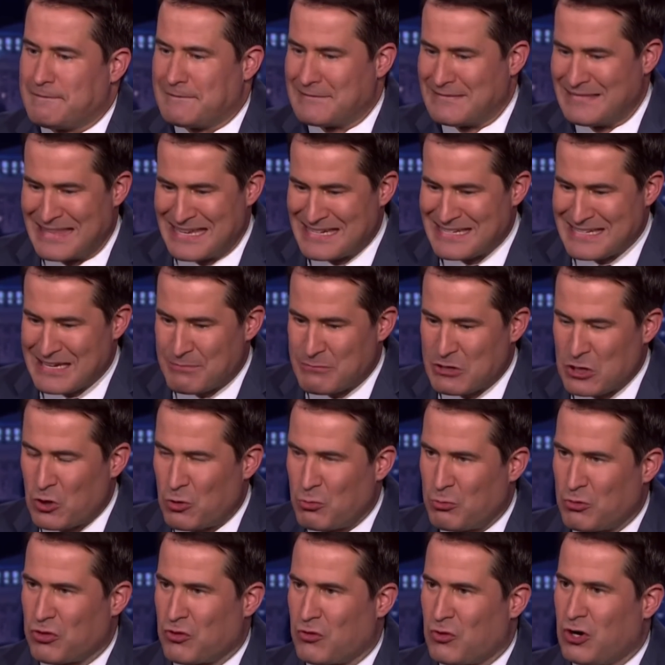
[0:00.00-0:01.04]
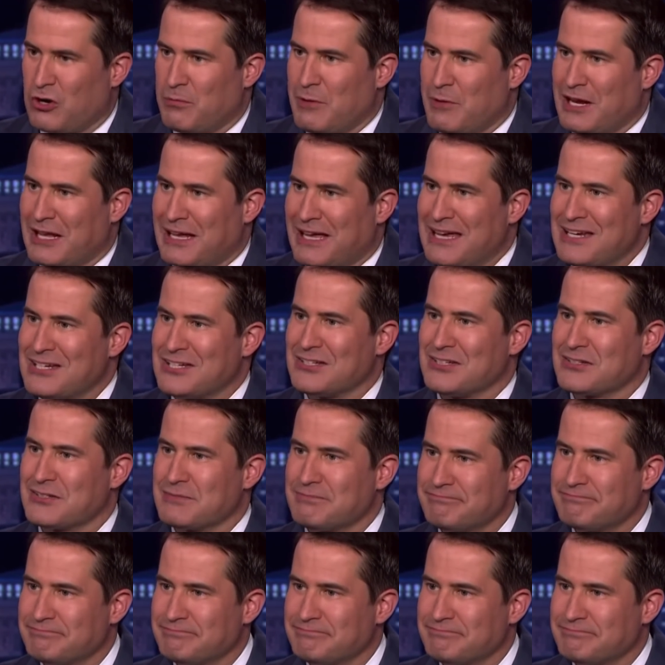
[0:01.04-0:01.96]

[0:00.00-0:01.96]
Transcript: they sent me home with the wrong medications.